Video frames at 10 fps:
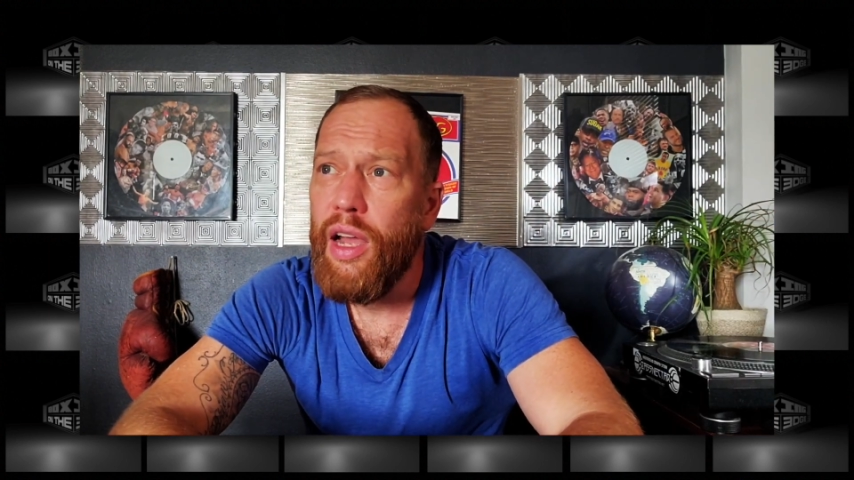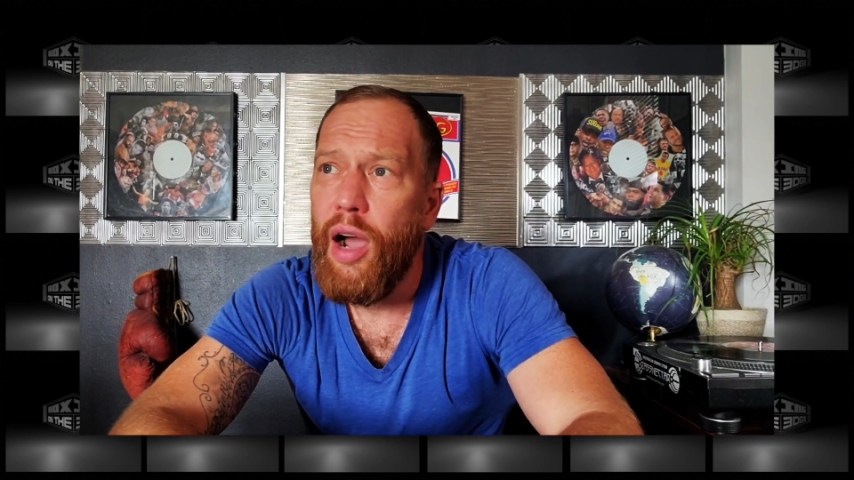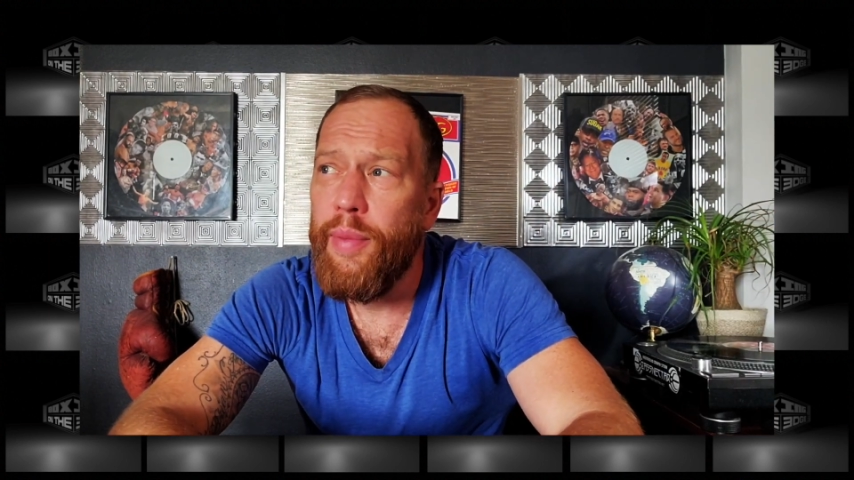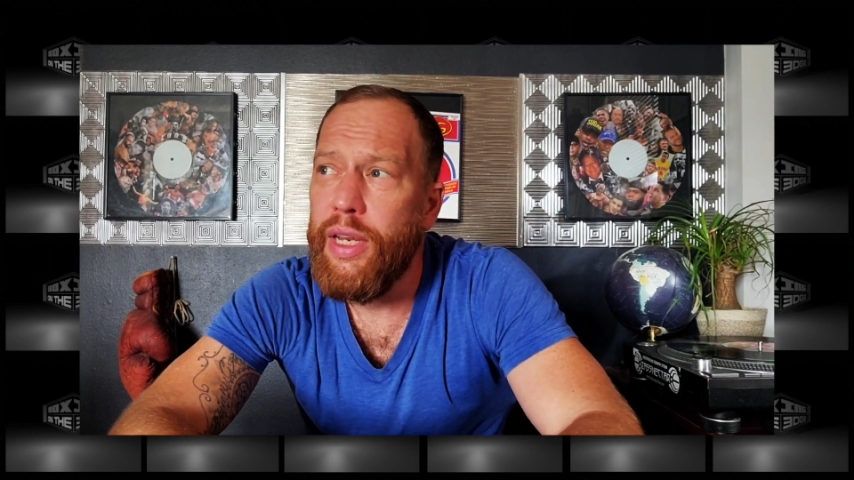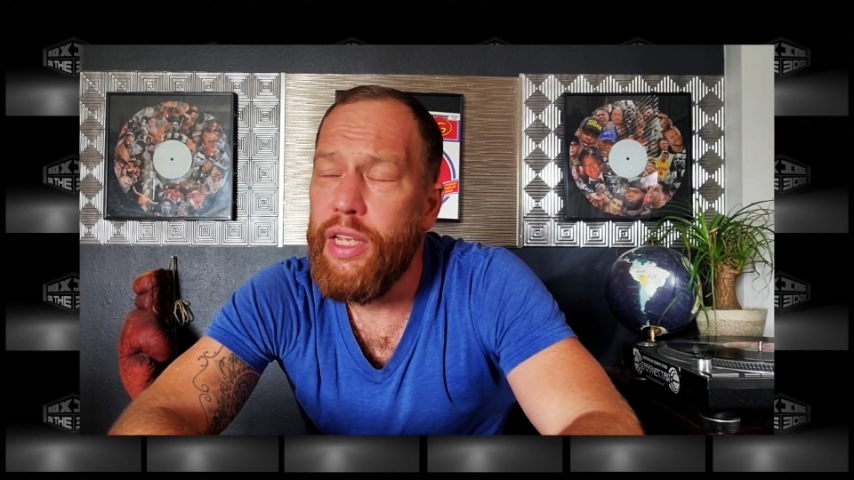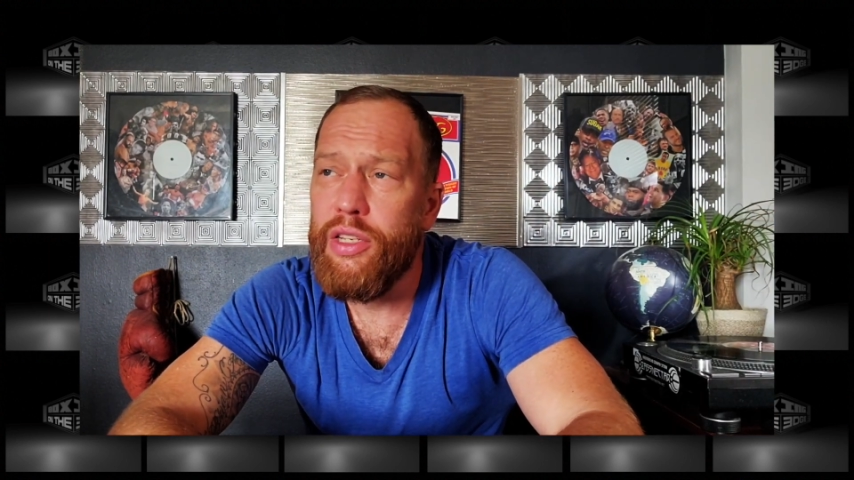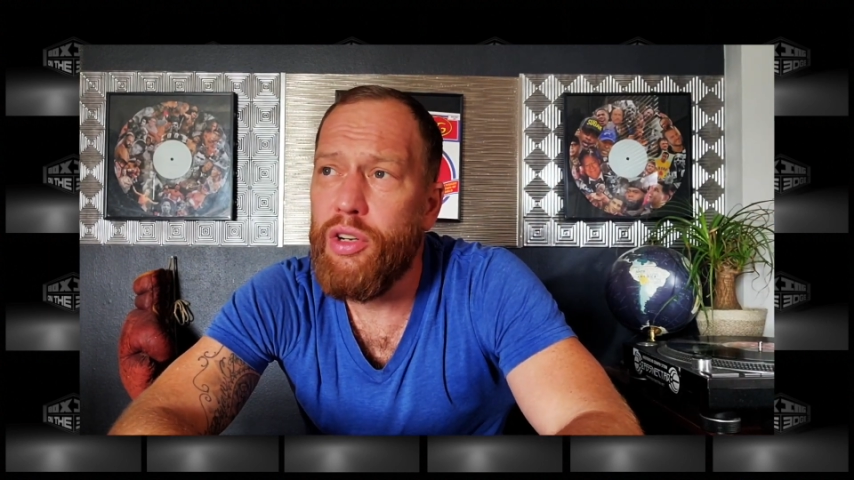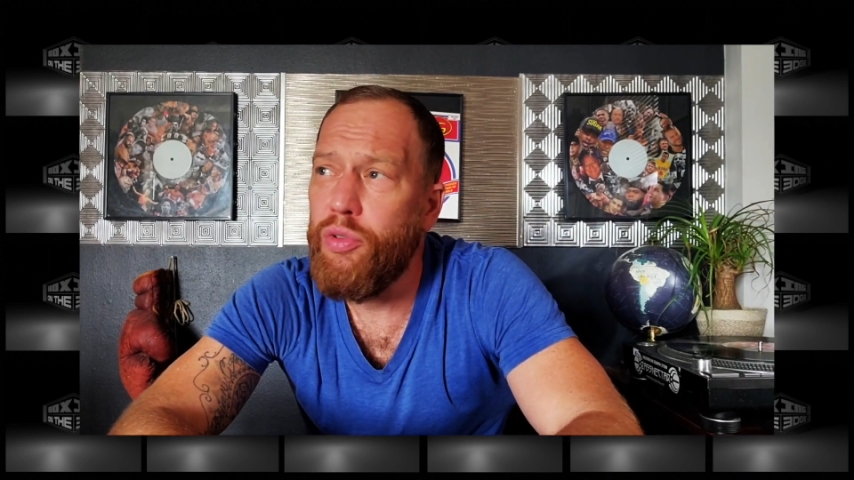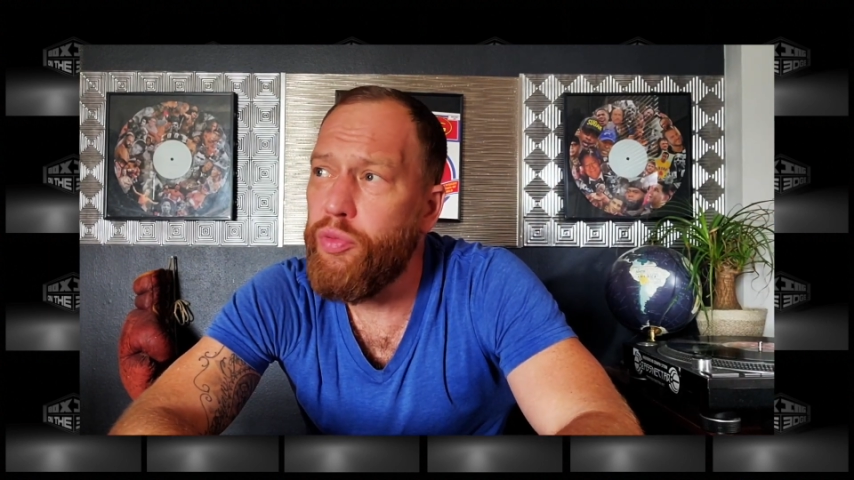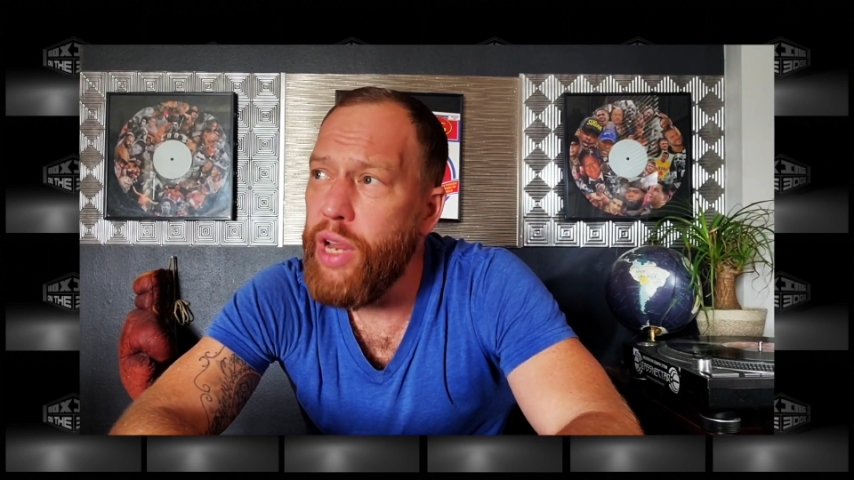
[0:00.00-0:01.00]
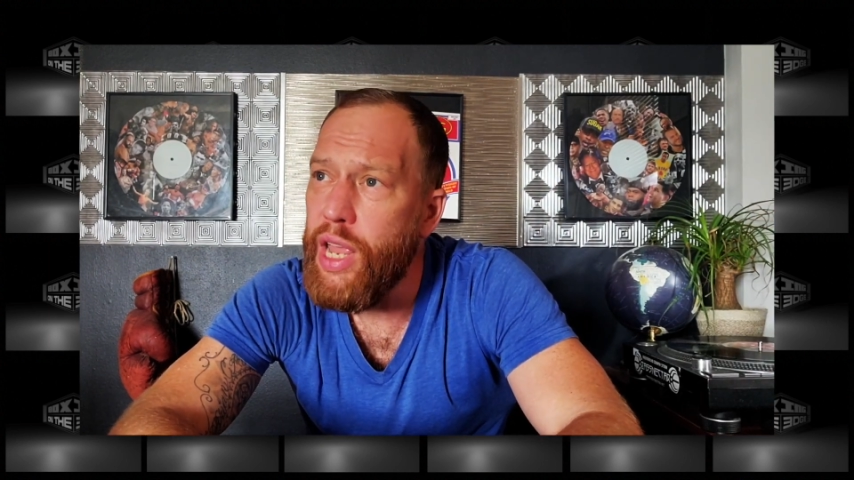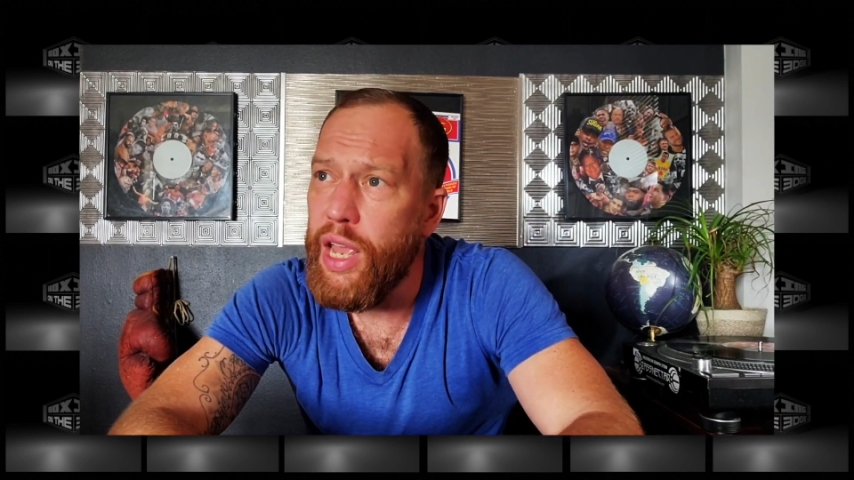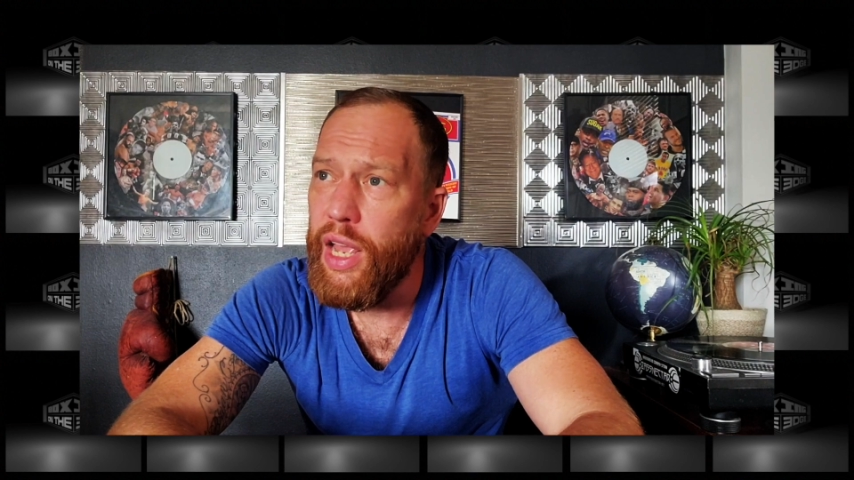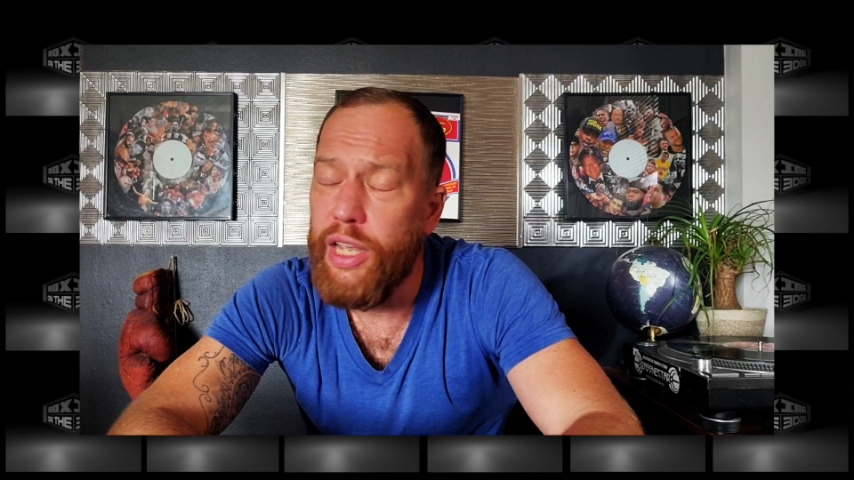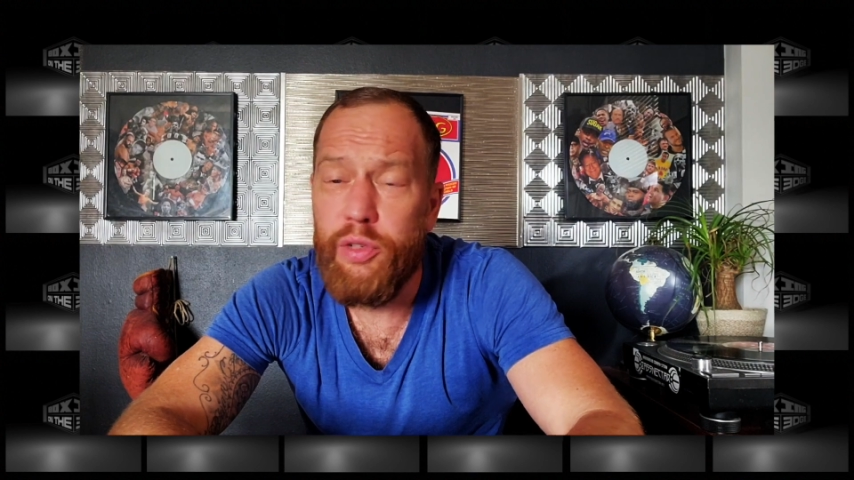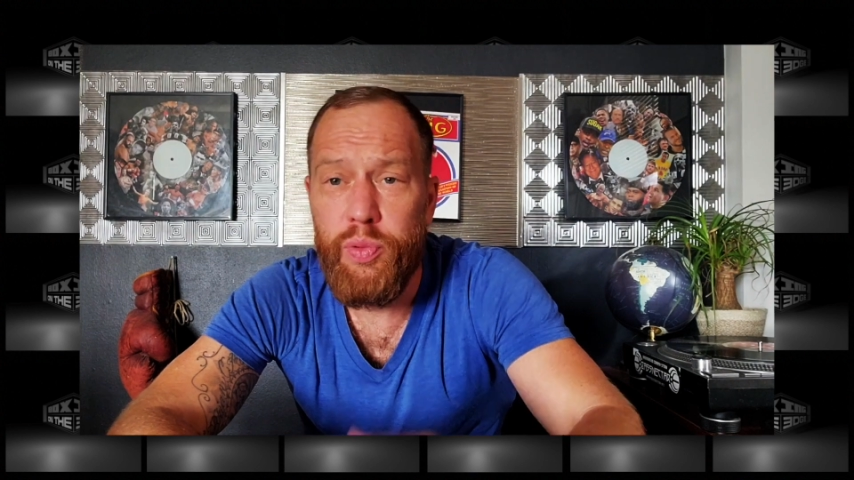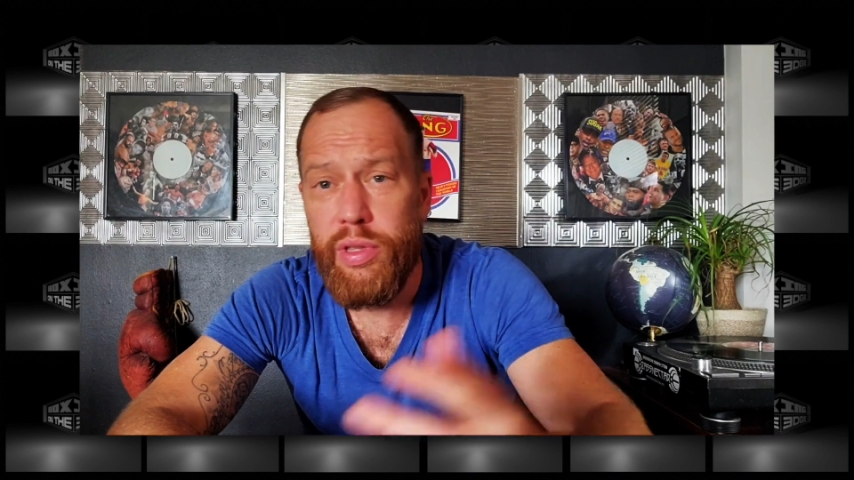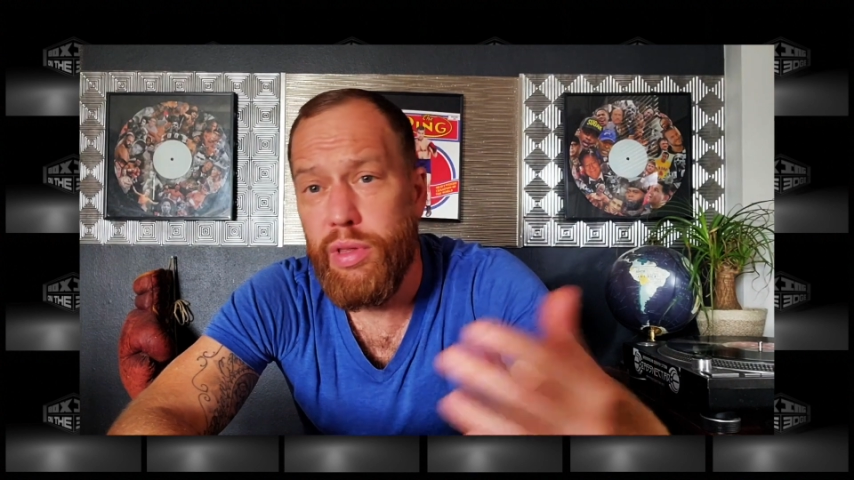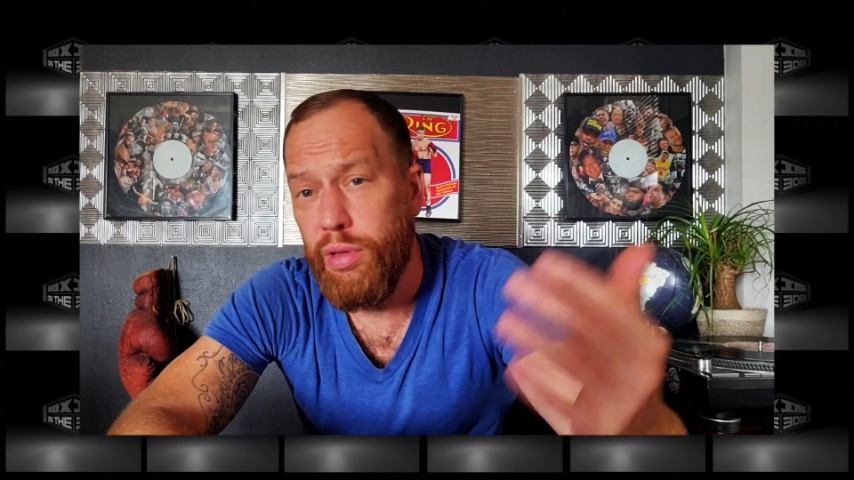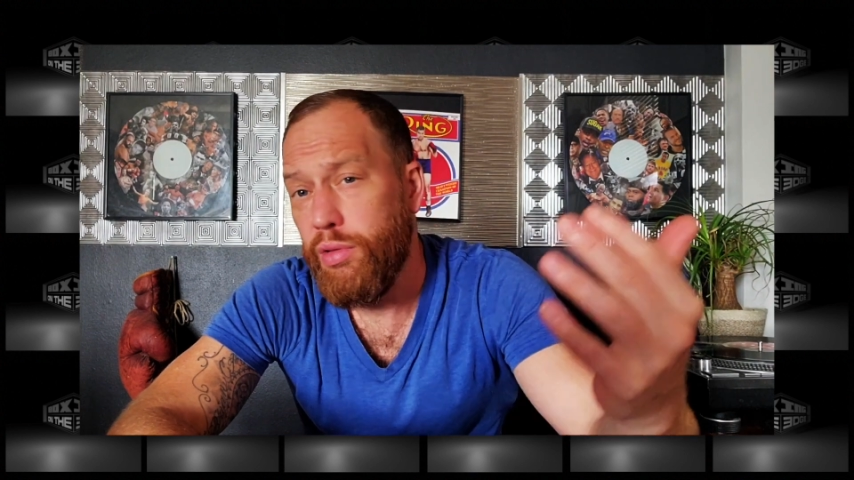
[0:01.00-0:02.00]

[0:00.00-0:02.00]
I mean, his career, he's with,